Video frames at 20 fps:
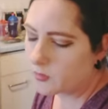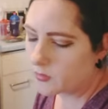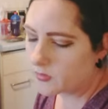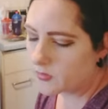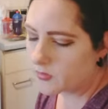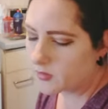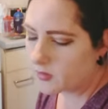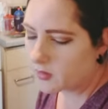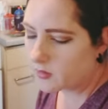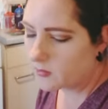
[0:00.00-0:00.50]

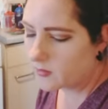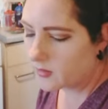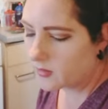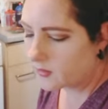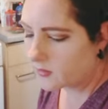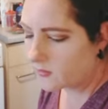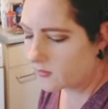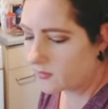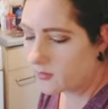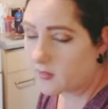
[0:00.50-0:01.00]
So
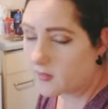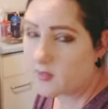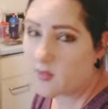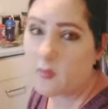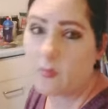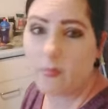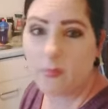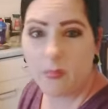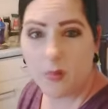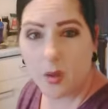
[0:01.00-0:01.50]
yes, that's
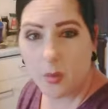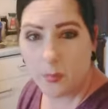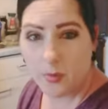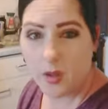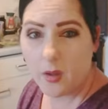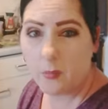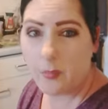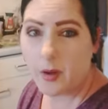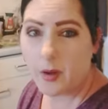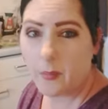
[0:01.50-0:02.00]
a
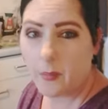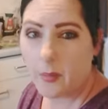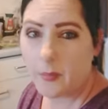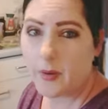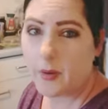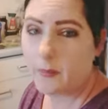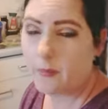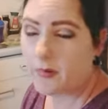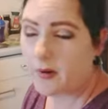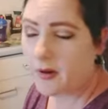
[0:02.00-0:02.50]
bit about
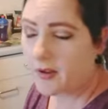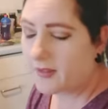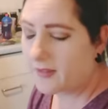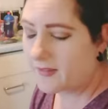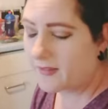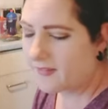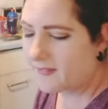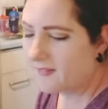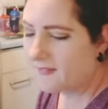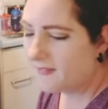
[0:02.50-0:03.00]
my
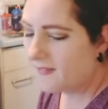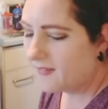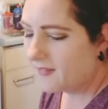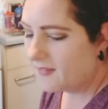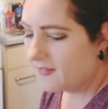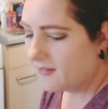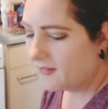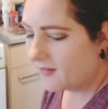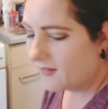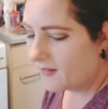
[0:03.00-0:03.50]

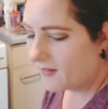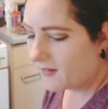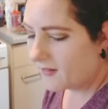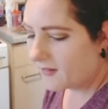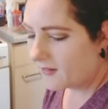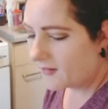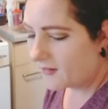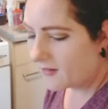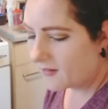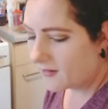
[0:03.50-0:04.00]

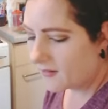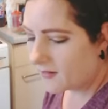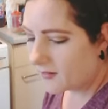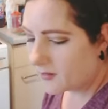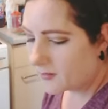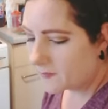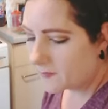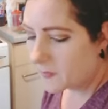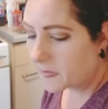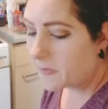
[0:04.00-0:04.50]
memory.